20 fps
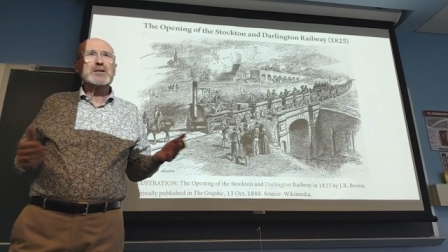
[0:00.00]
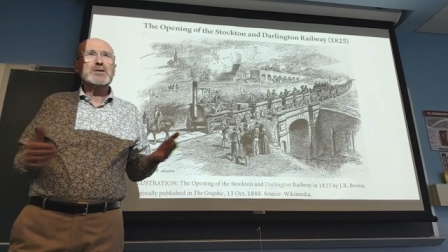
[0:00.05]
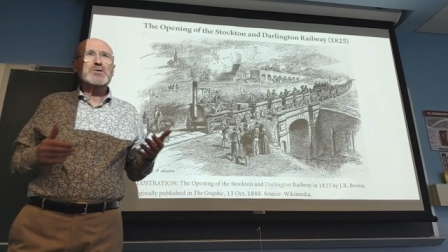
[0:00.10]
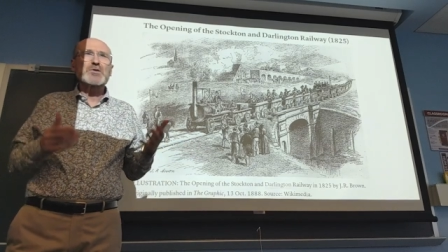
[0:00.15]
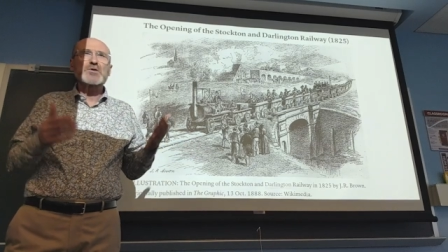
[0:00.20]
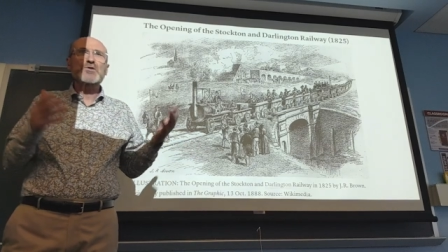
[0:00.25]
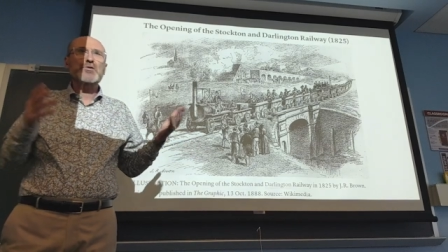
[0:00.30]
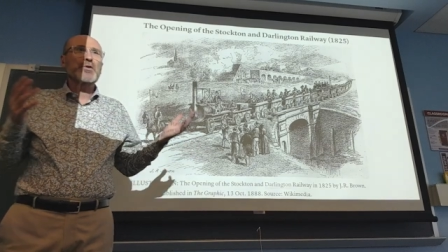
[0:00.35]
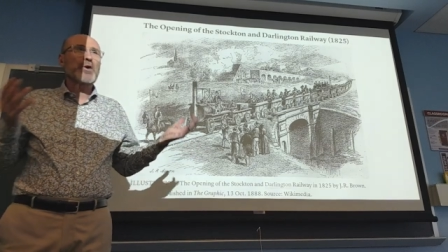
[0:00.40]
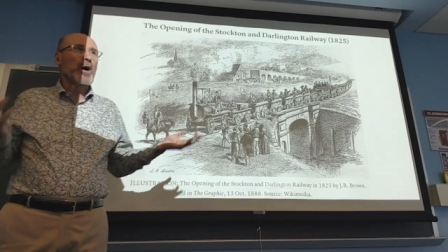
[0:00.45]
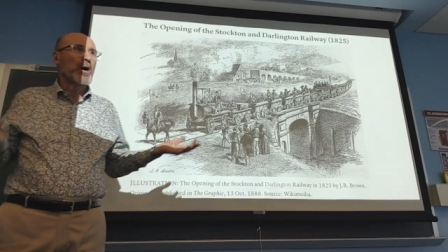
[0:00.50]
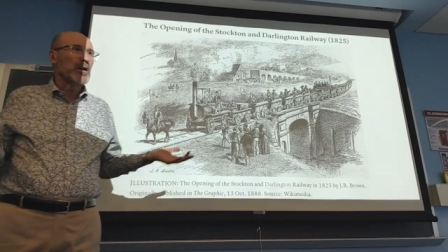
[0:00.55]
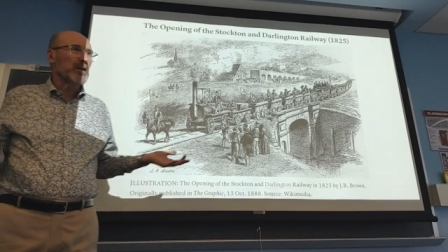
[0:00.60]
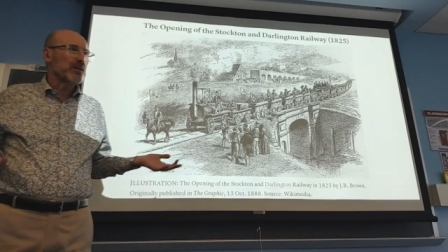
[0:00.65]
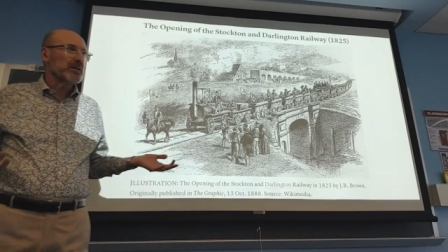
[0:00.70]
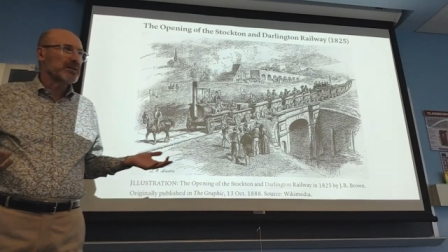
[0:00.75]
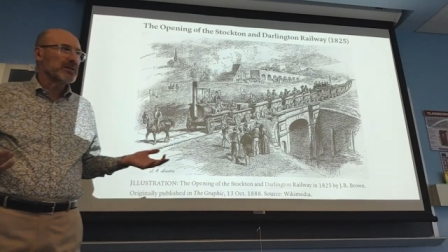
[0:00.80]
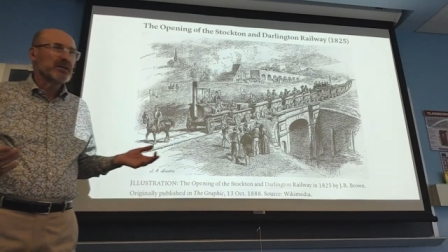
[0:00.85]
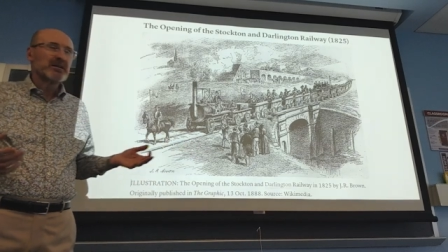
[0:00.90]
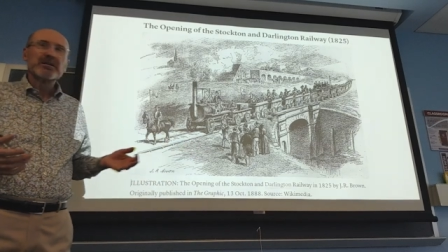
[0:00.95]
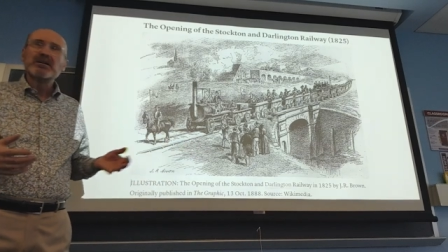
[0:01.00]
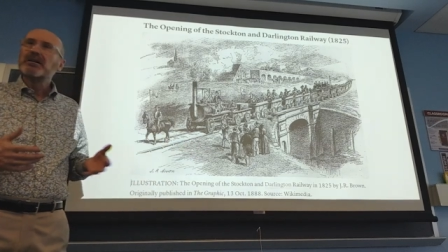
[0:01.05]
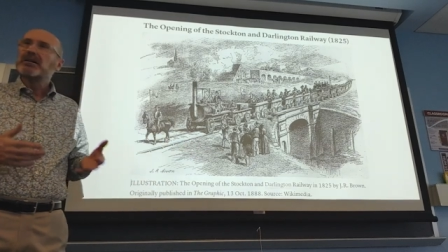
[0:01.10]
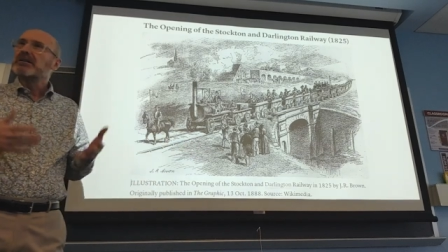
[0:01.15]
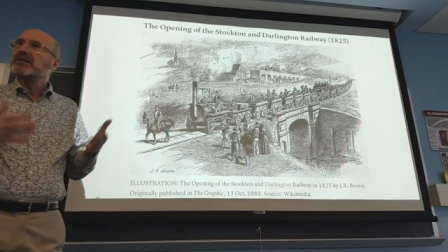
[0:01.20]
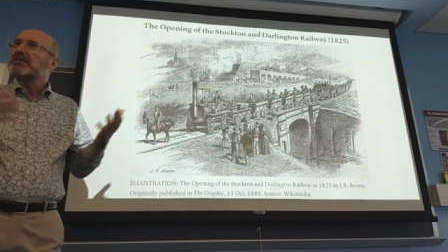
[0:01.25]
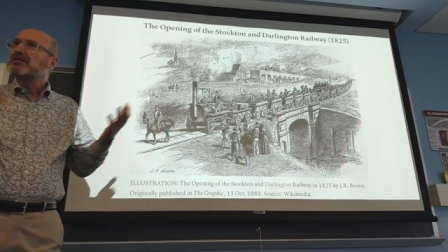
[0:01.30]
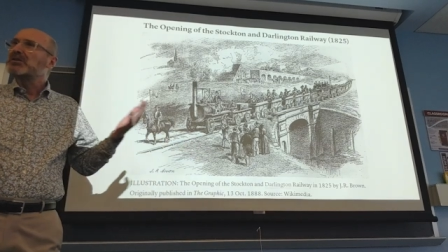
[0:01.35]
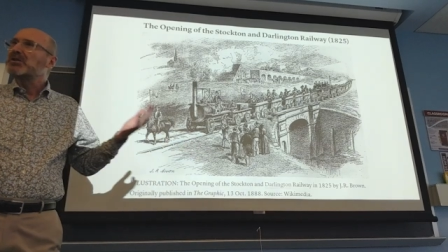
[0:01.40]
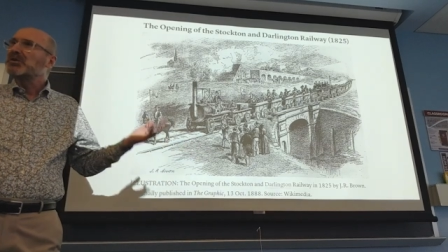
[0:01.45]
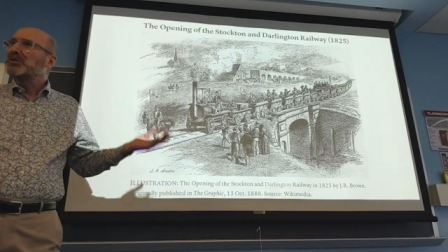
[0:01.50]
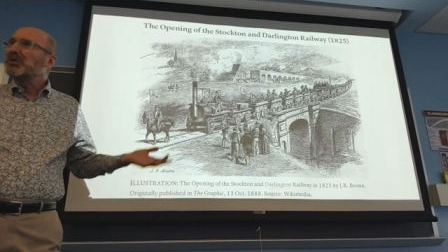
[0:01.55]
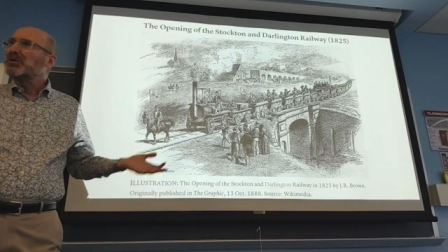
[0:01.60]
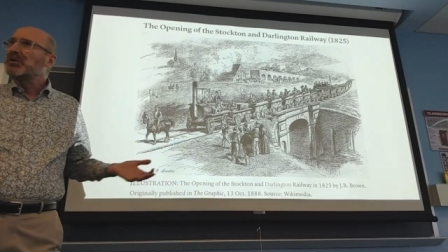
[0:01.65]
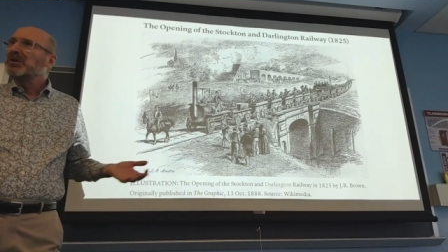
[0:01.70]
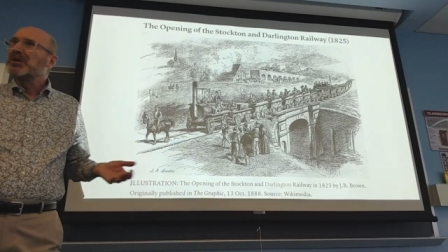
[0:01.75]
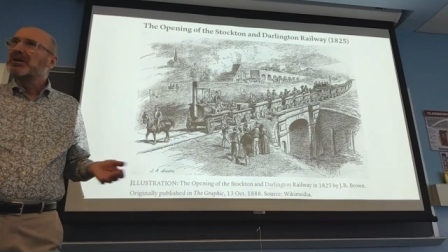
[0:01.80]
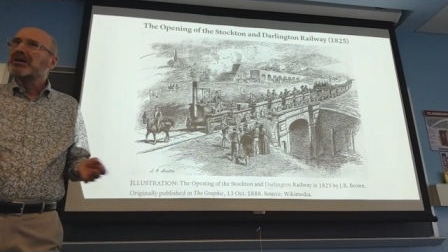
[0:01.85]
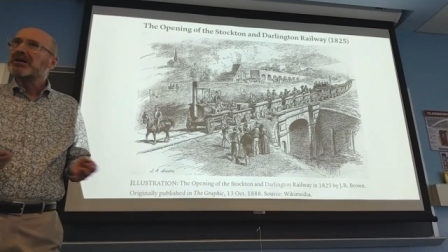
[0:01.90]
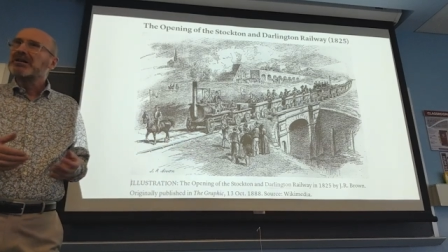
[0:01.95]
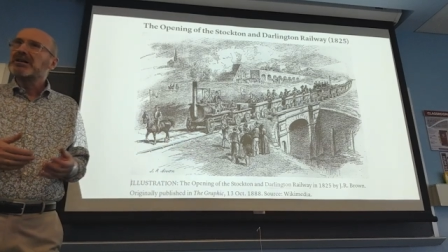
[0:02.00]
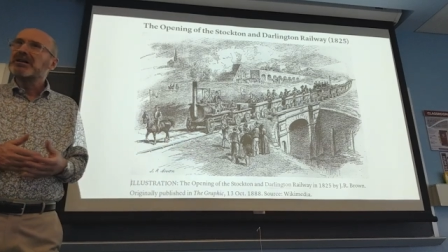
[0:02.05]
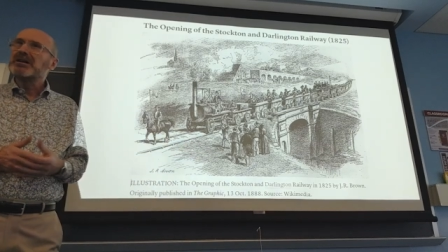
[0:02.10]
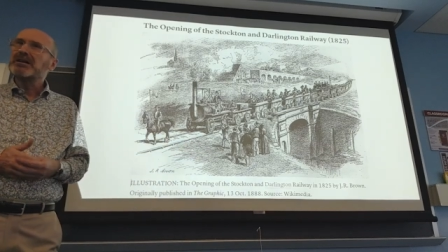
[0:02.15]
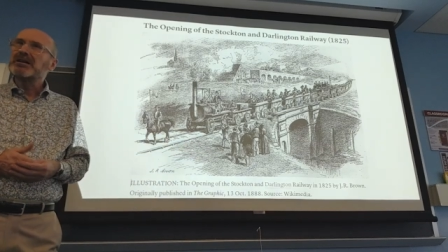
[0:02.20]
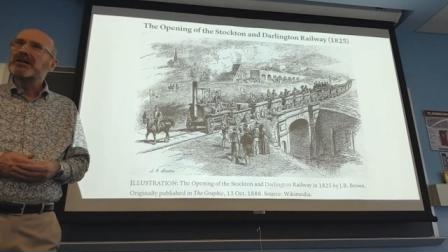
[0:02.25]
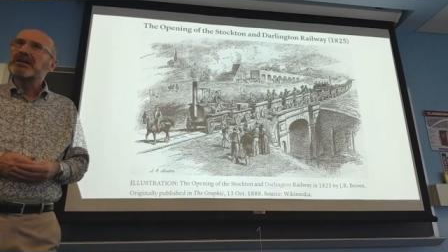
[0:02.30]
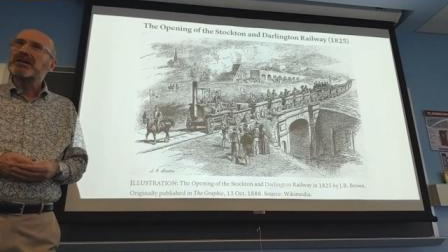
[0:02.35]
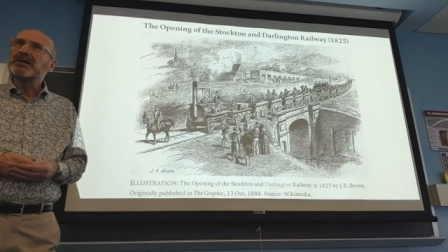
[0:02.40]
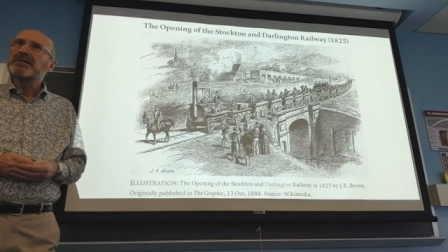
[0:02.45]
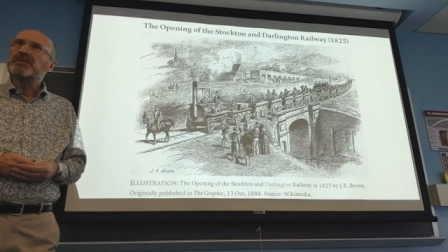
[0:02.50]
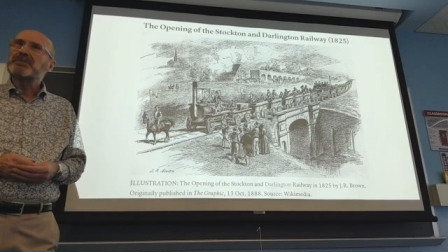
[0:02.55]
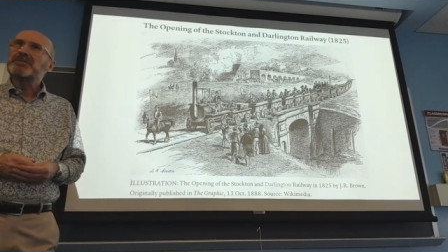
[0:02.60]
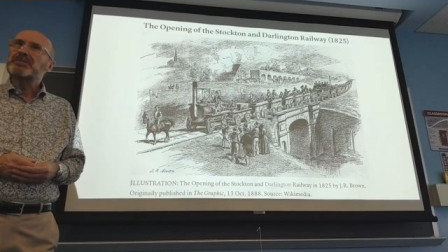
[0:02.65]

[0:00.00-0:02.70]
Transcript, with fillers: To scroll, to uh,